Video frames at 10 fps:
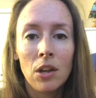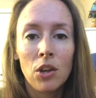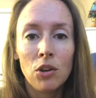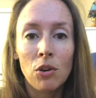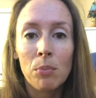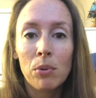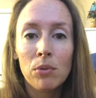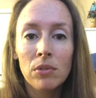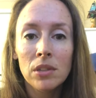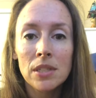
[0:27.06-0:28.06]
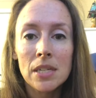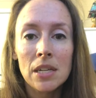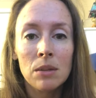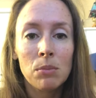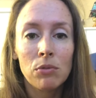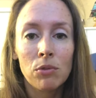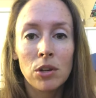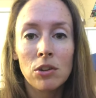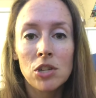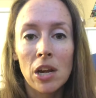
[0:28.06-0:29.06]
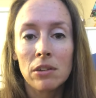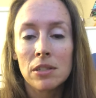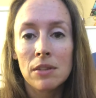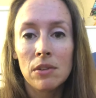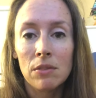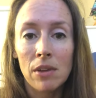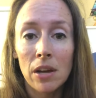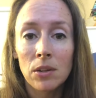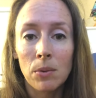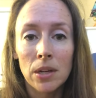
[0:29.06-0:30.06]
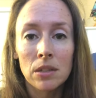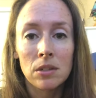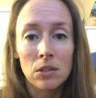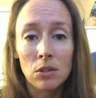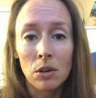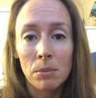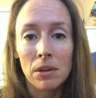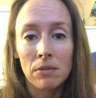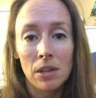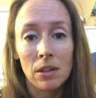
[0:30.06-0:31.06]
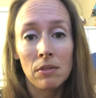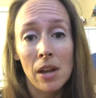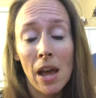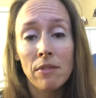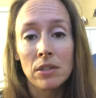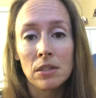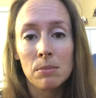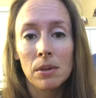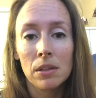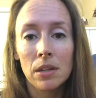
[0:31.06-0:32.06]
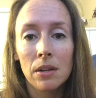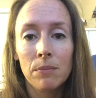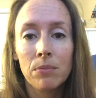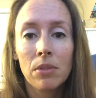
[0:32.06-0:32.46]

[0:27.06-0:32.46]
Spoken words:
Your approval is needed before your child is even evaluated to determine if they even have a disability.